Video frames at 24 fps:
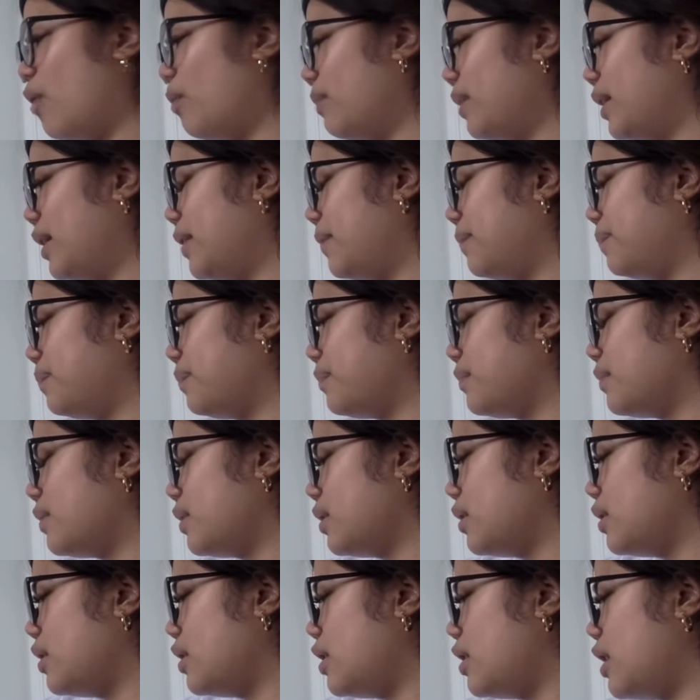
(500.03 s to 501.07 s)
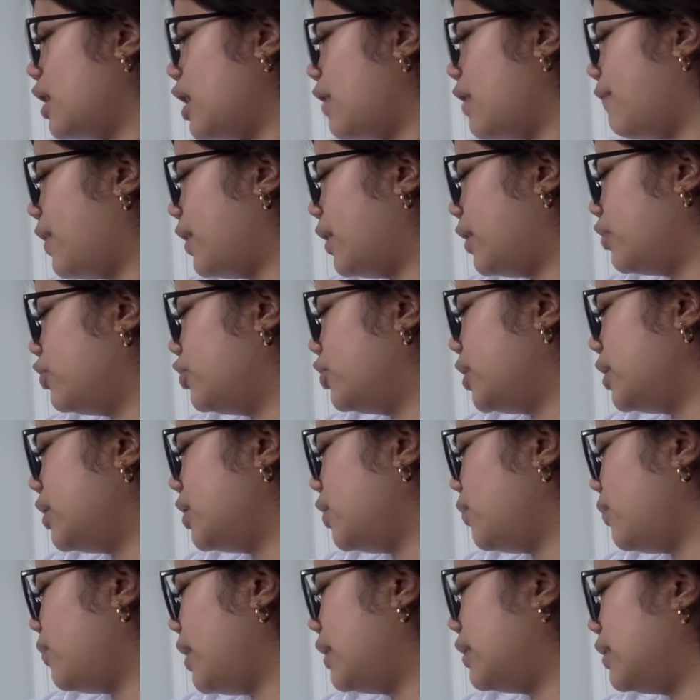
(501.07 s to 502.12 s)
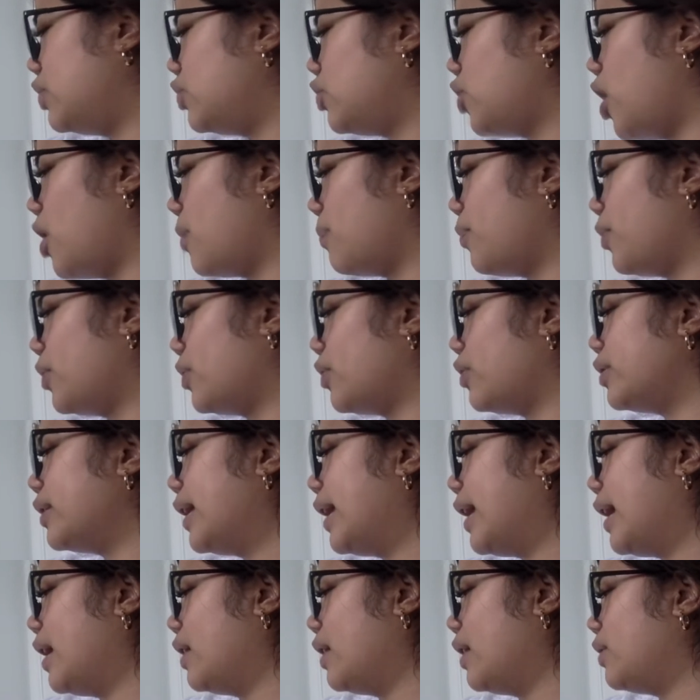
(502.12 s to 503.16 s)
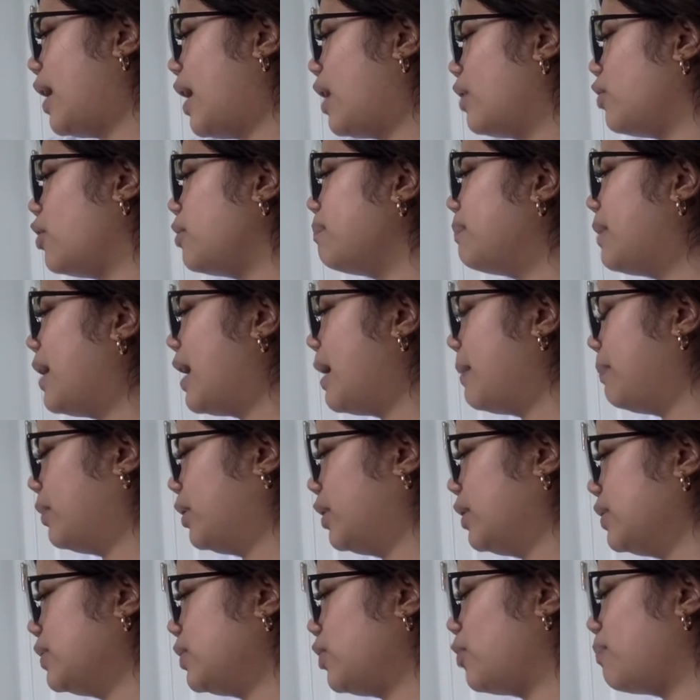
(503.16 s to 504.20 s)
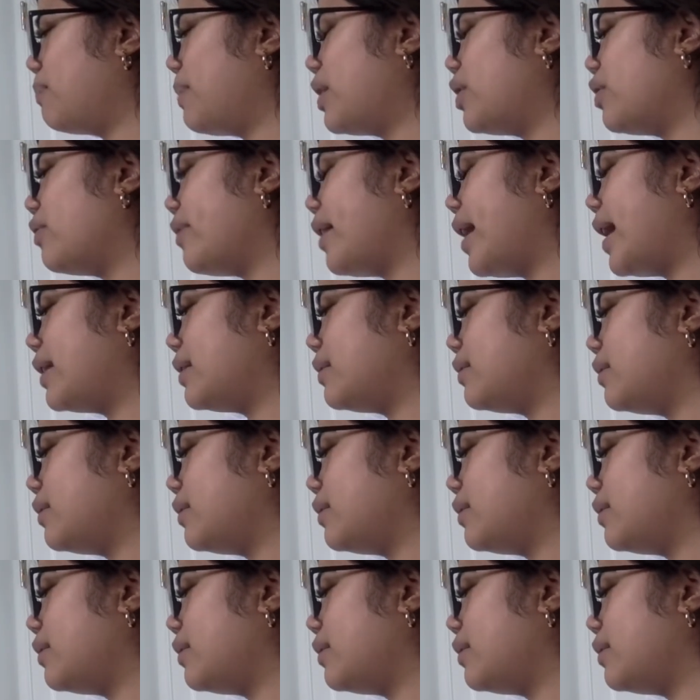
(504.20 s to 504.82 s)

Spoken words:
me. If I could just erase the chalkboard on hand out on papers, or better yet,